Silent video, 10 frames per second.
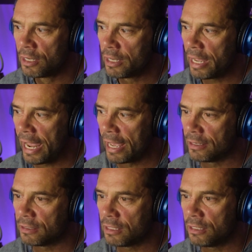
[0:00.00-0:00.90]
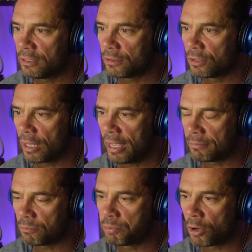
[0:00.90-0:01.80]
And then at
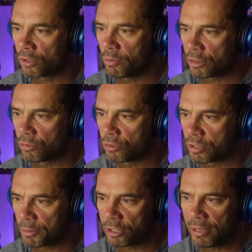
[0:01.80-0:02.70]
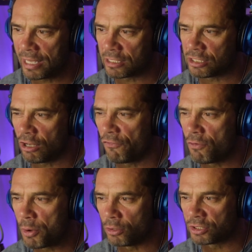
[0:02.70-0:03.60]
part of the way through the trip, like you had this
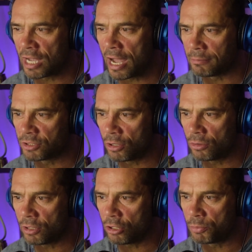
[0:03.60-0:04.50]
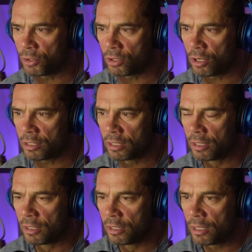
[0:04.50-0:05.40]
self-imposed time zone that you put on
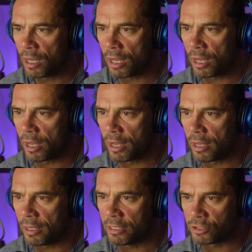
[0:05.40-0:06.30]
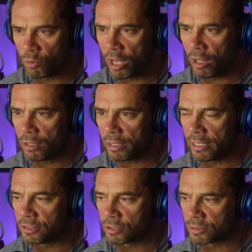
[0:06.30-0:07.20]
as well.
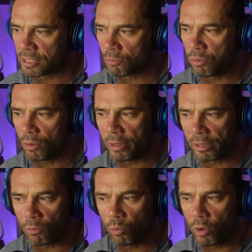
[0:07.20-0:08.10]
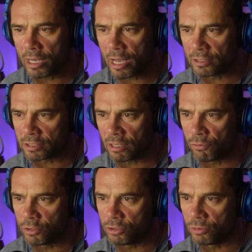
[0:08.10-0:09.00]
And so it's like what kind of stuff
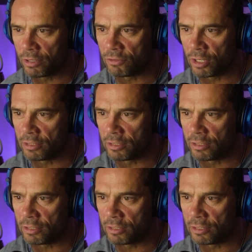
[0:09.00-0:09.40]
would you have done